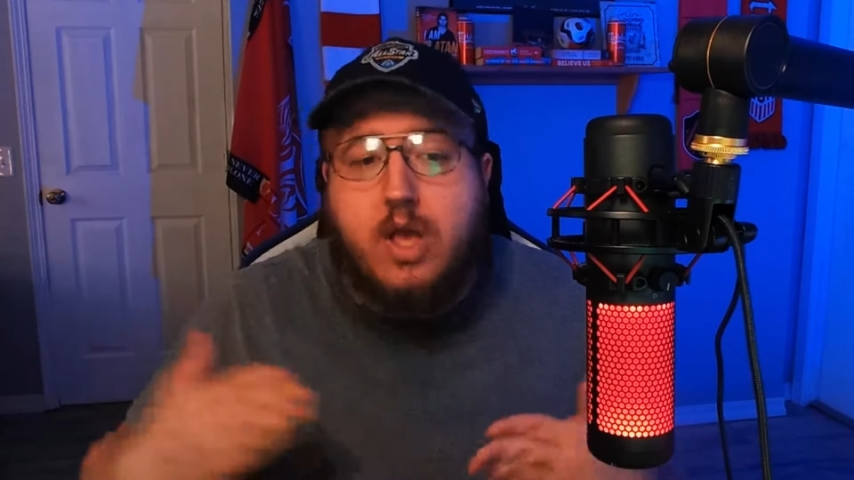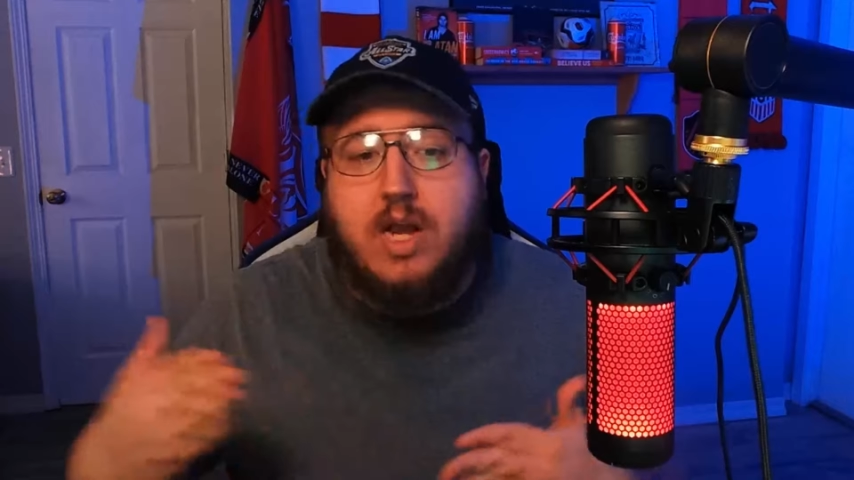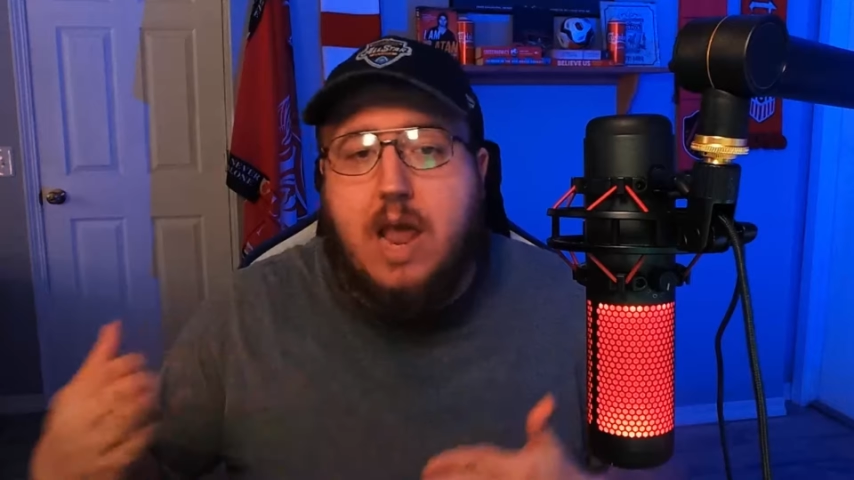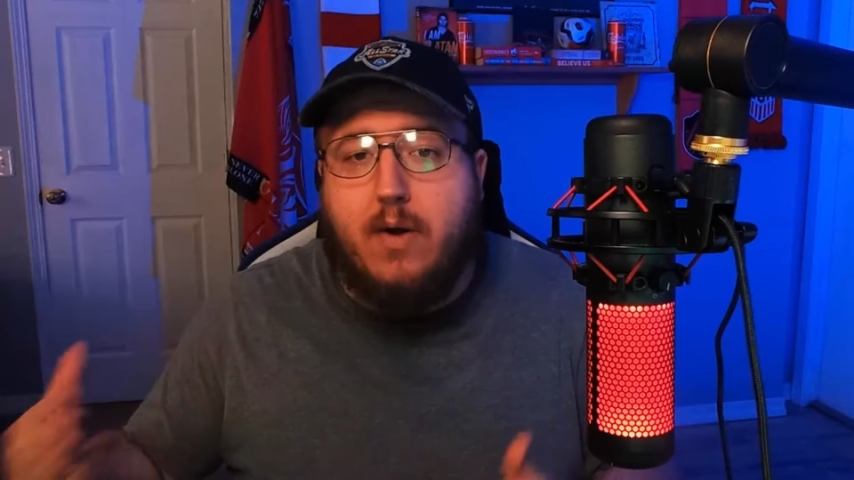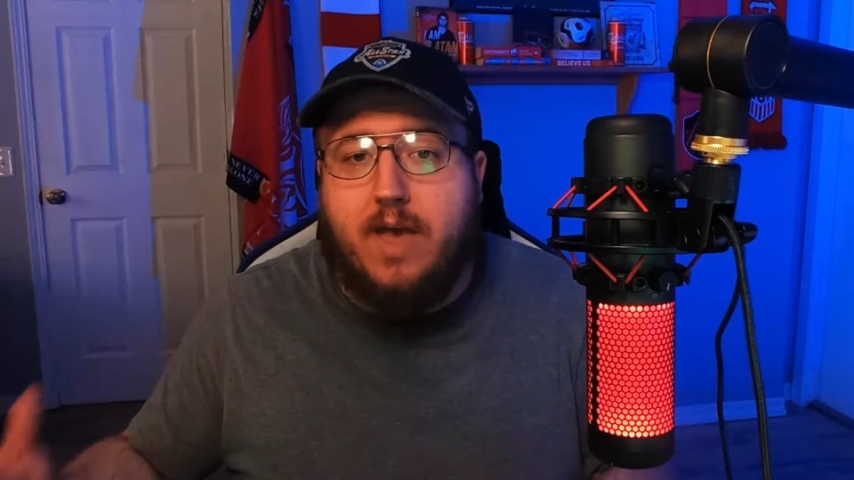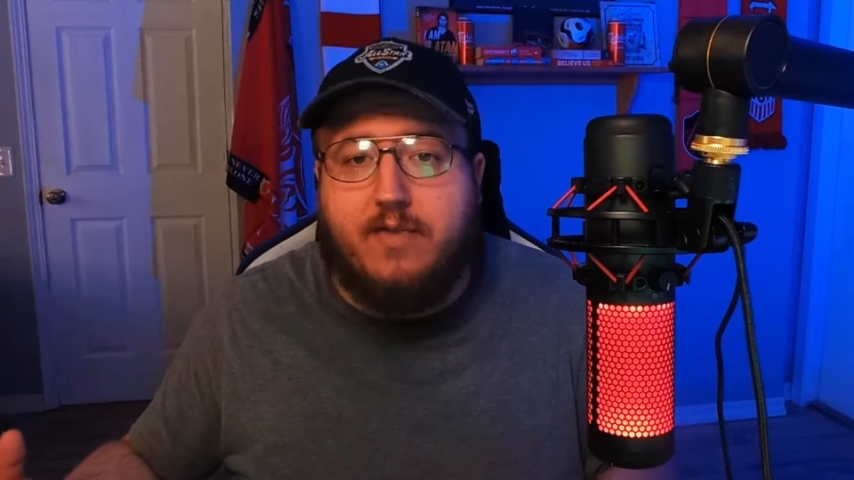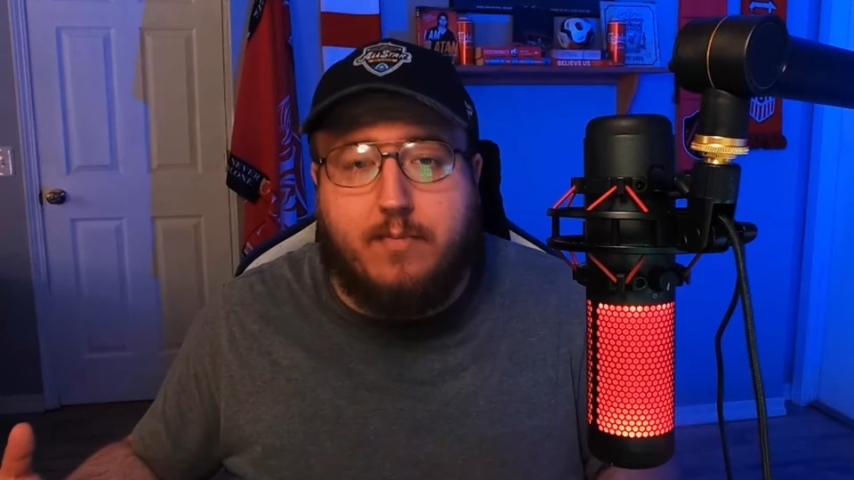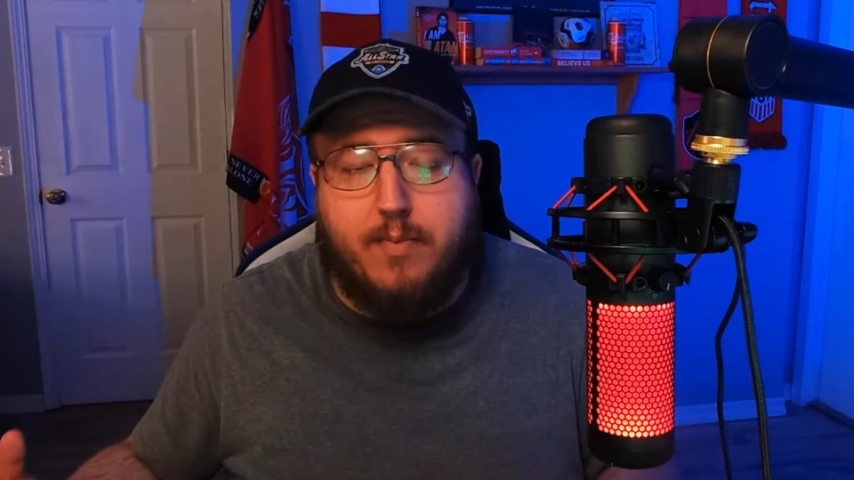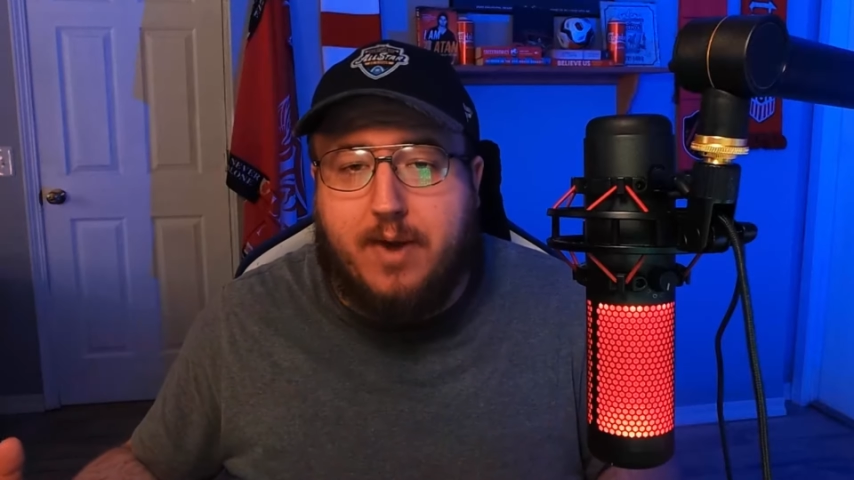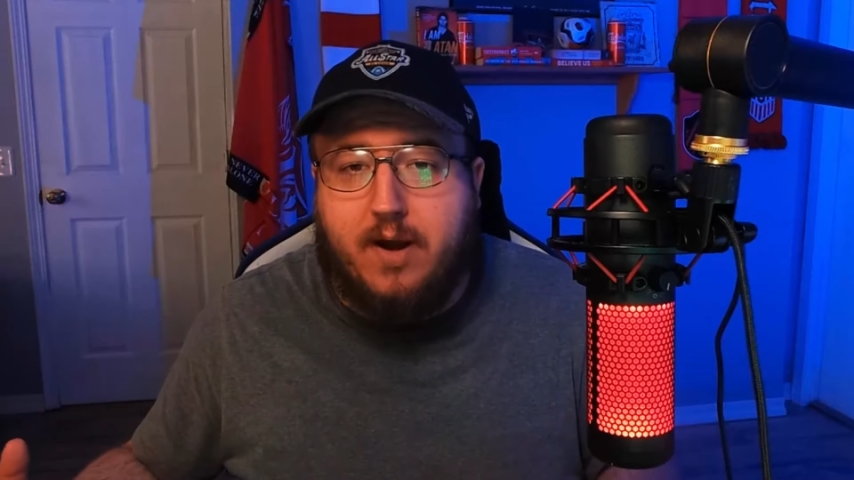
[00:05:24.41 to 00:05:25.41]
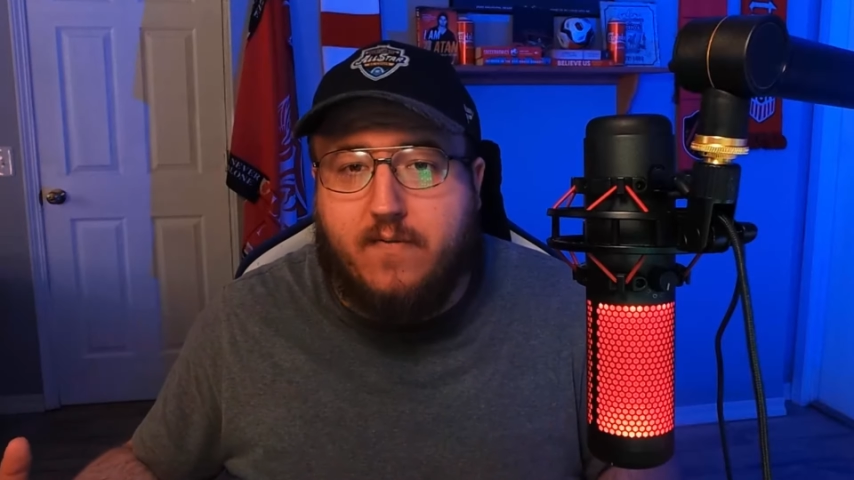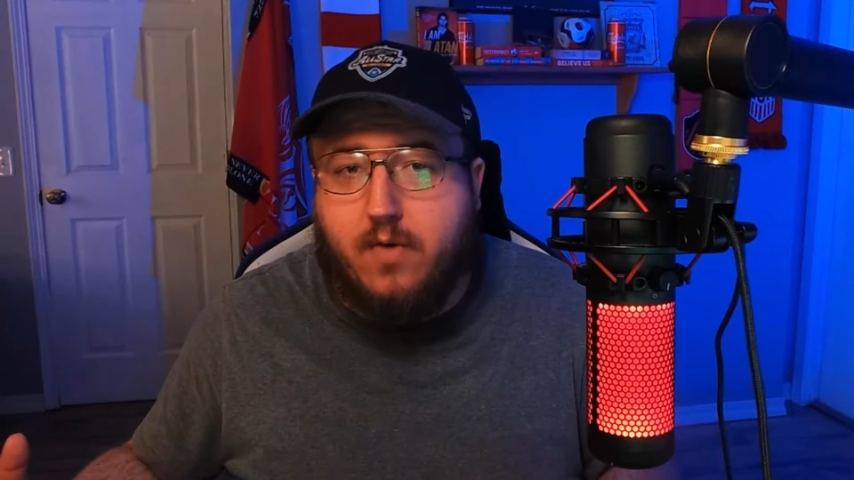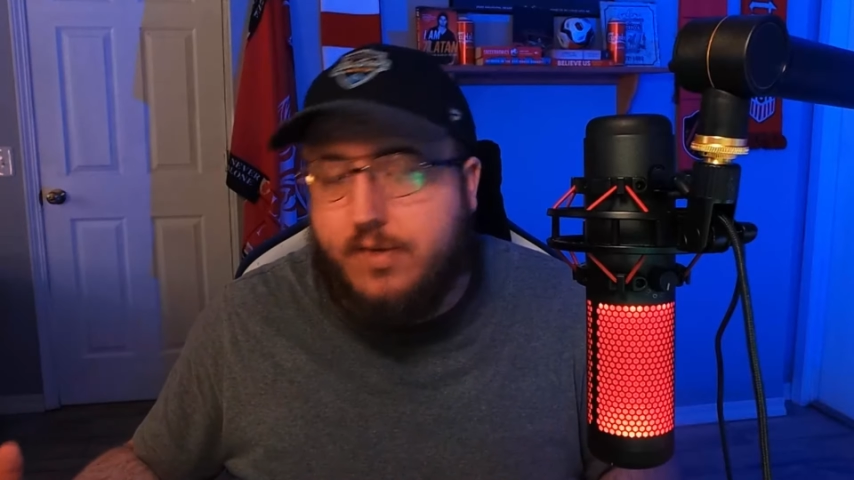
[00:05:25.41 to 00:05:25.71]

now we have to prepare for a